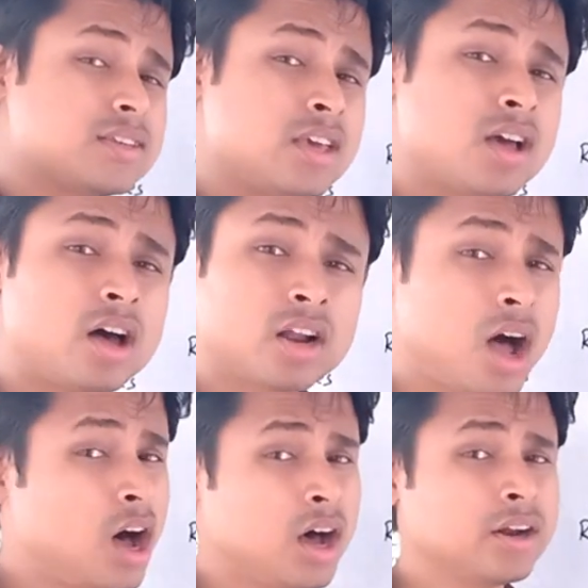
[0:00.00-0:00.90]
and SER.
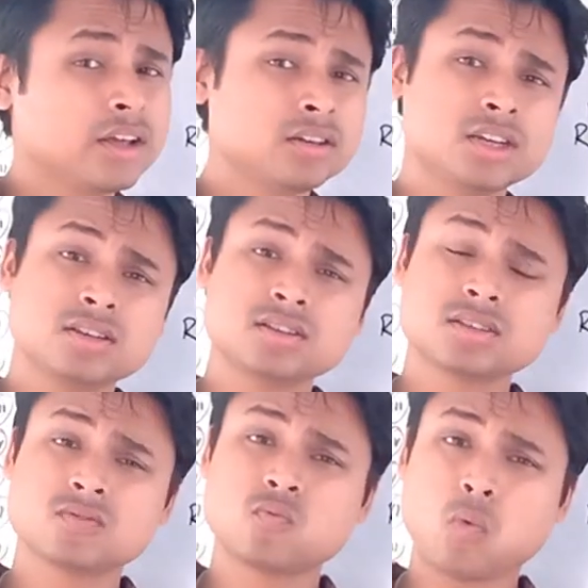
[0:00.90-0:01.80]
R
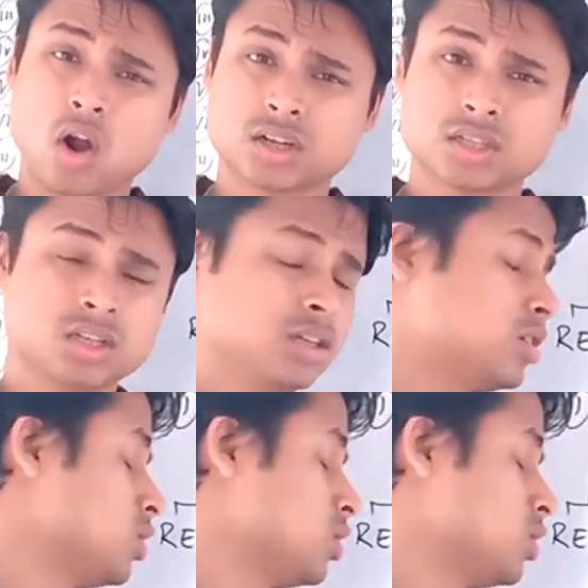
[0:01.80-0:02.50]
is what